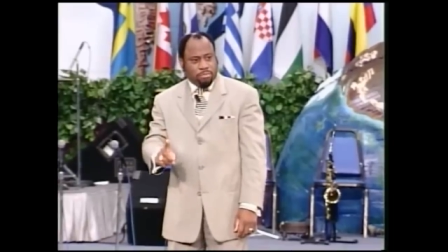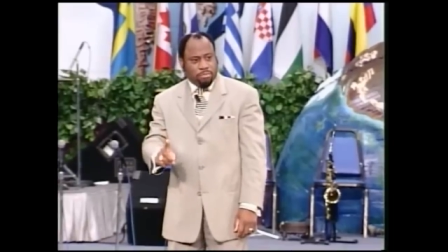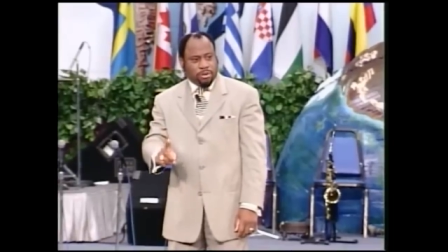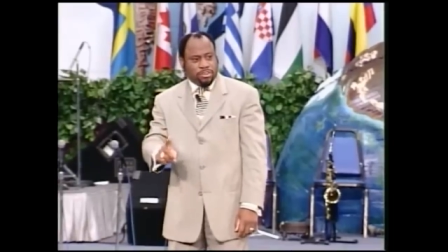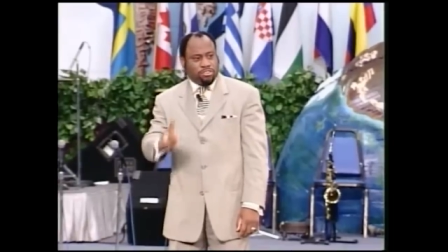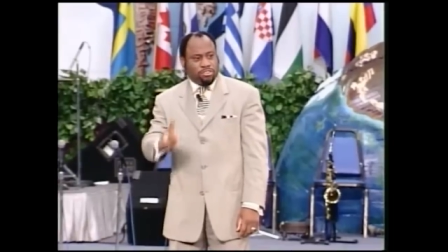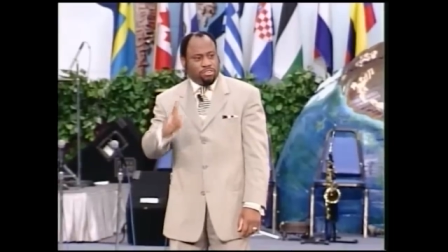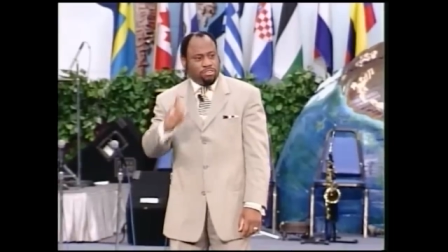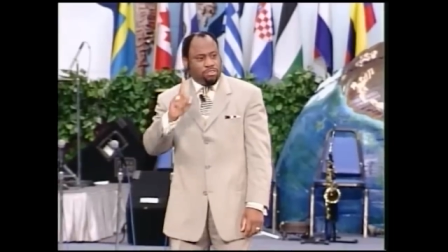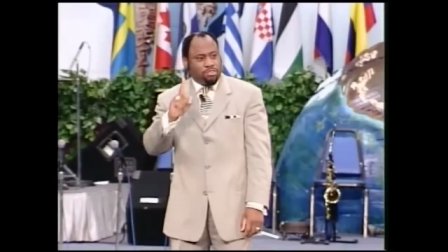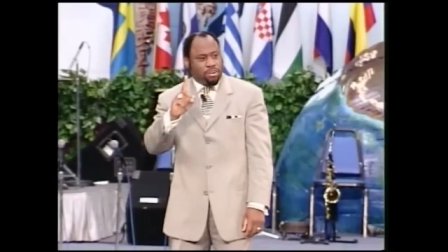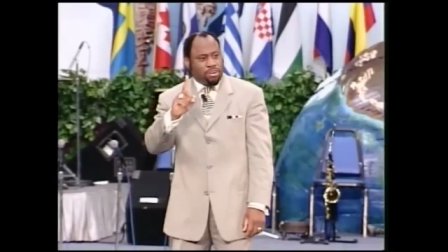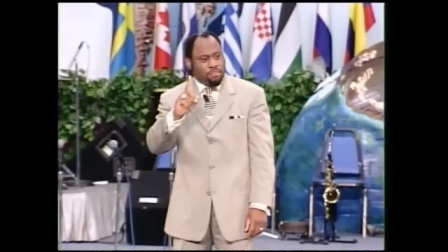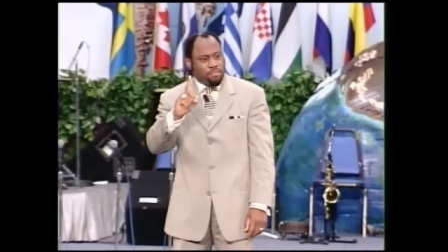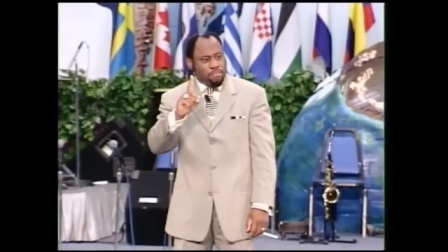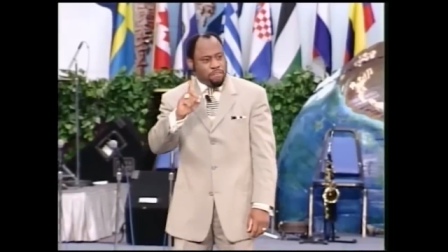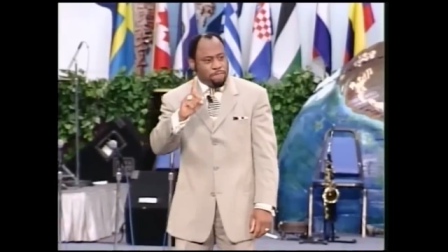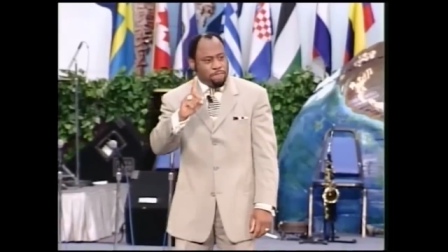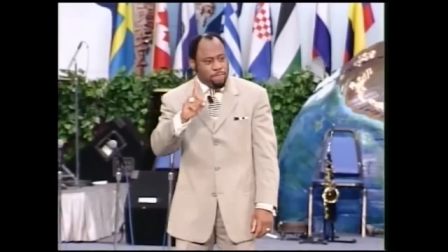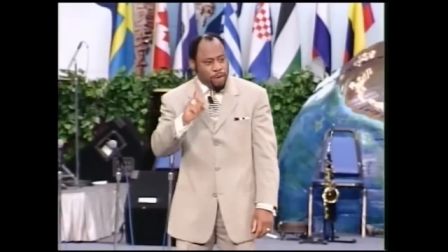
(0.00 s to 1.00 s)
but to
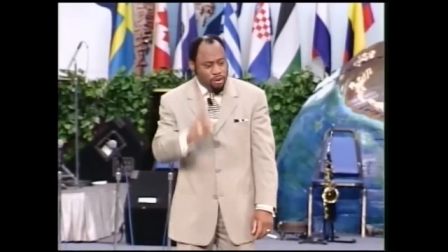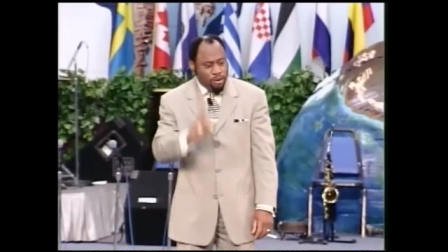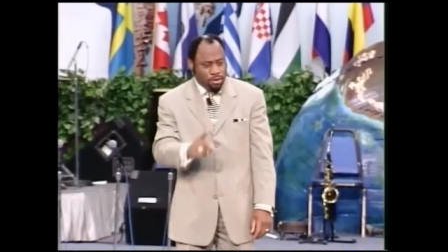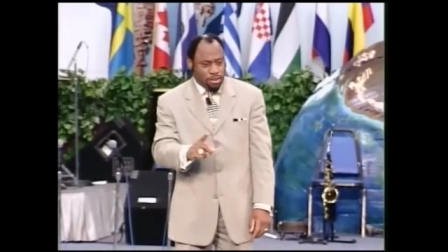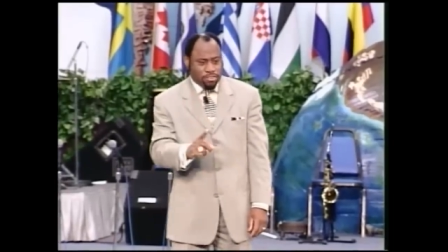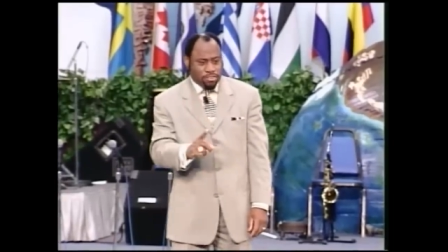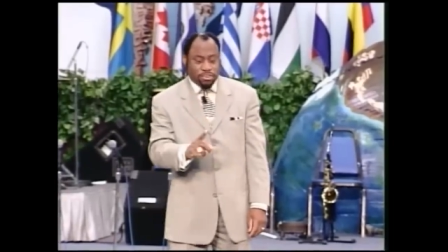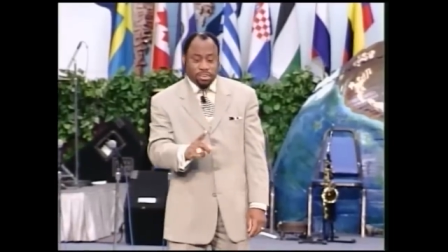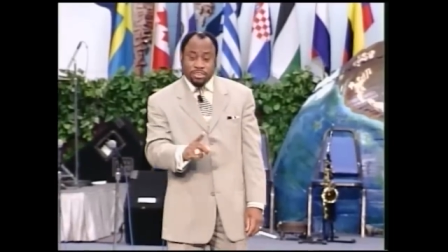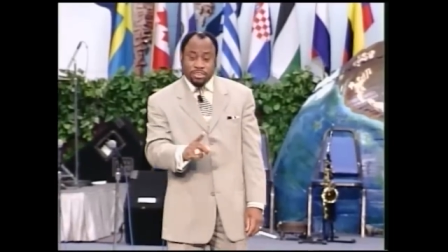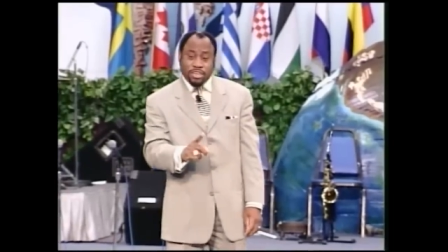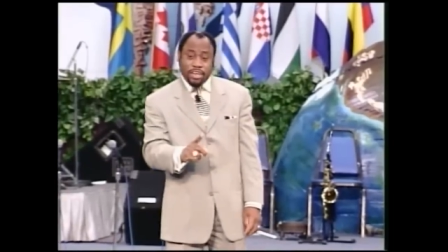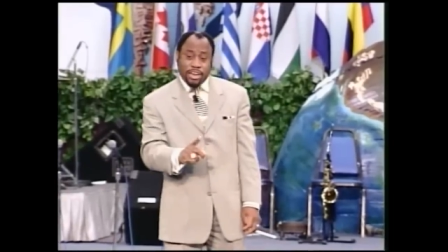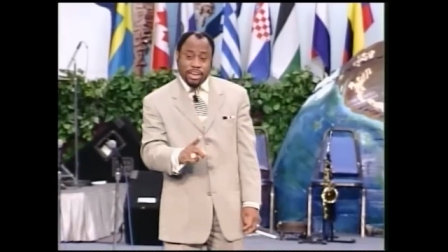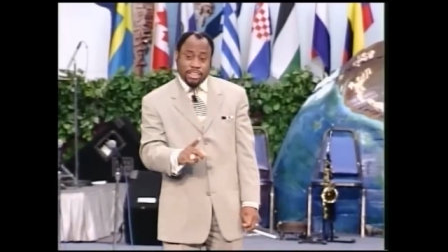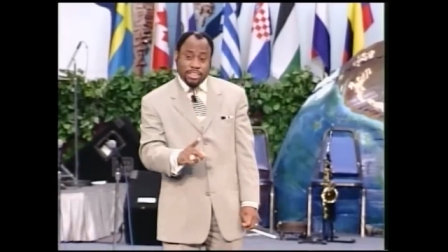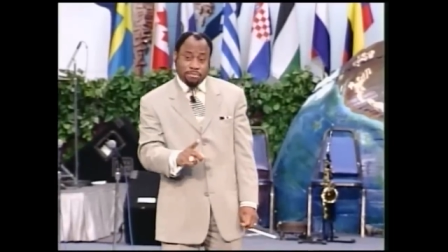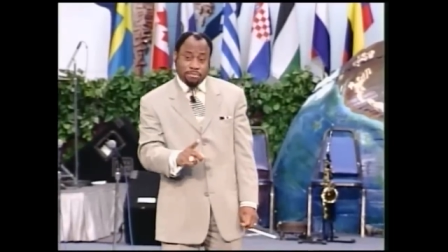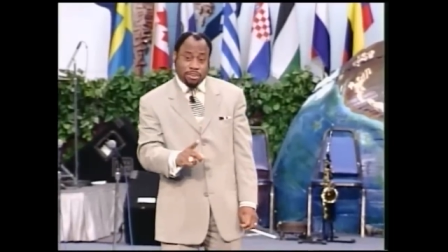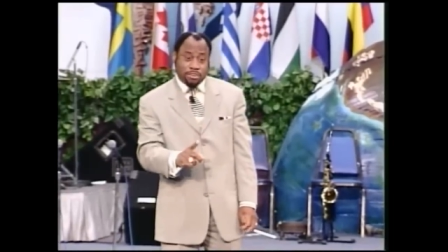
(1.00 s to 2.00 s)
focus on
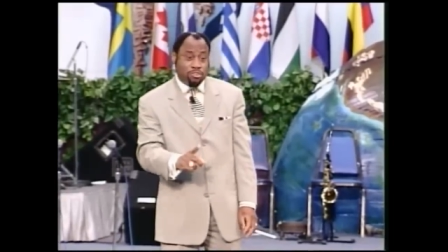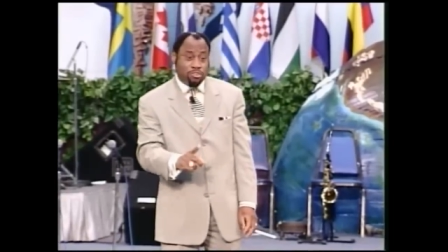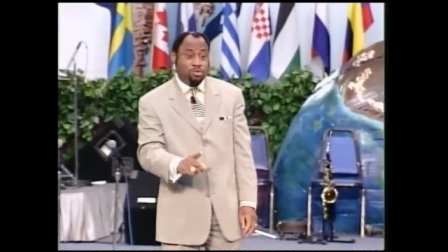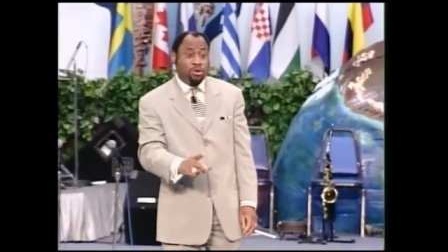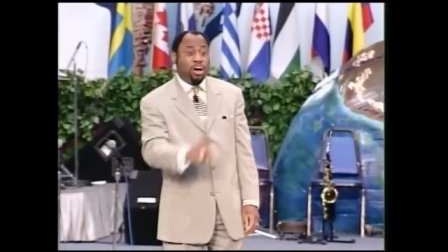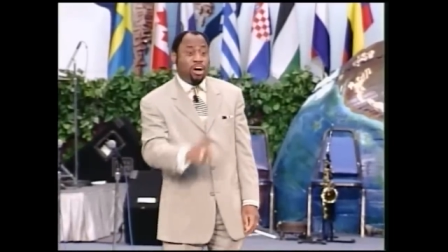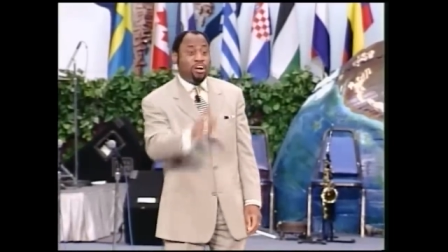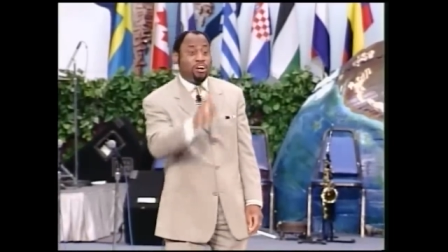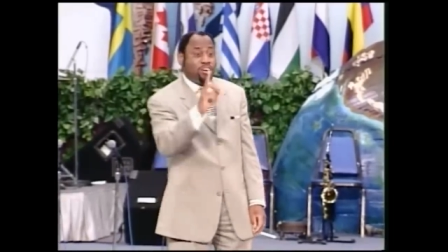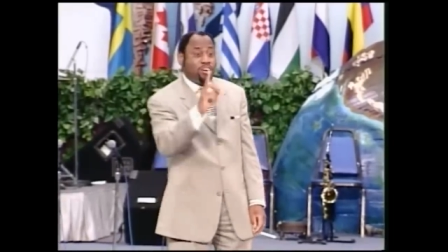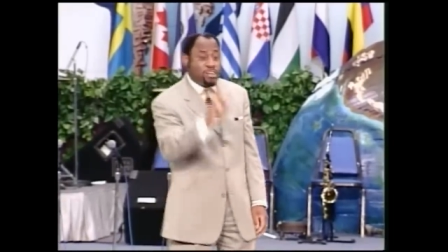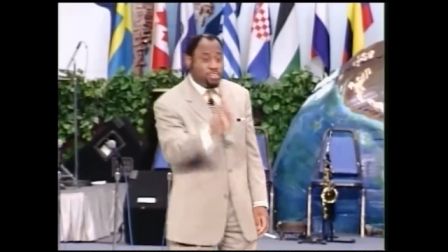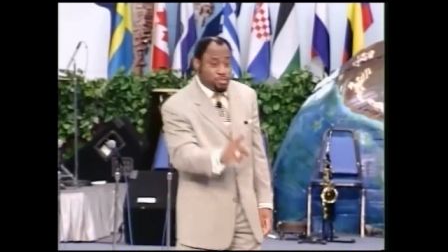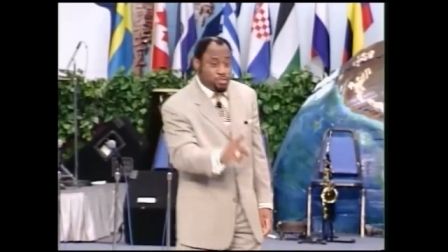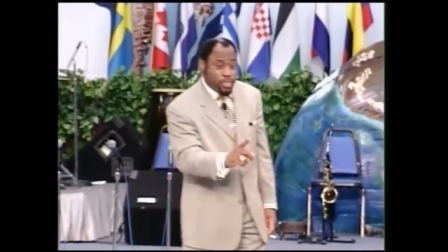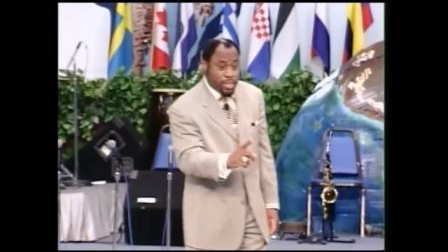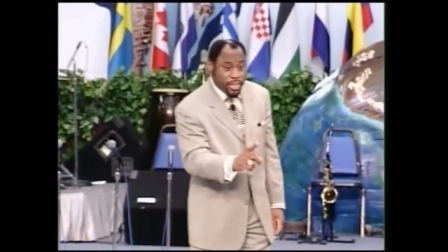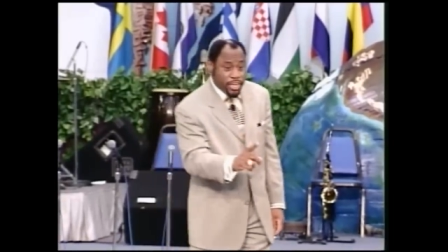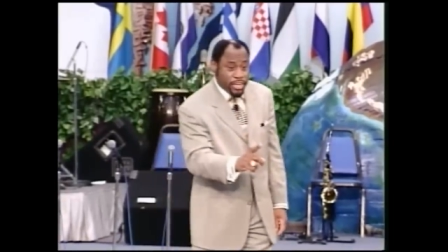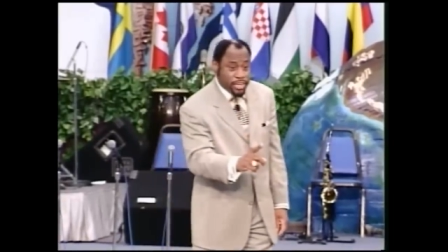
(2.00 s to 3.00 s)
getting them to do a good
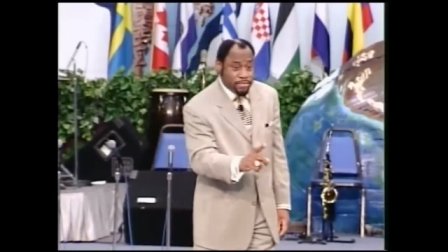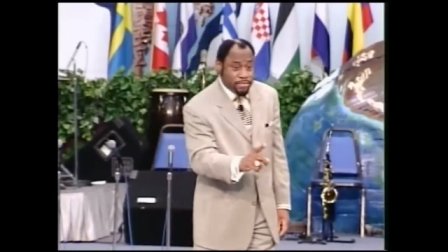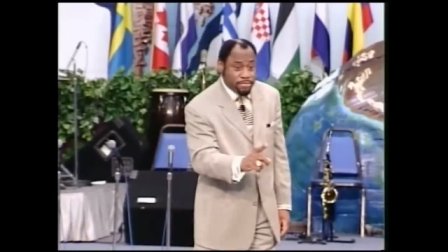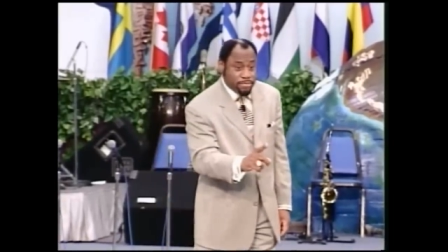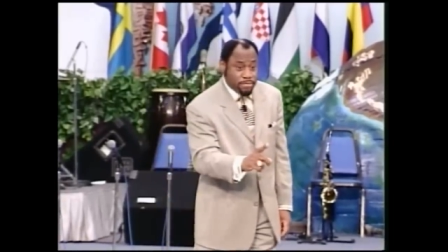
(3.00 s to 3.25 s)
thing.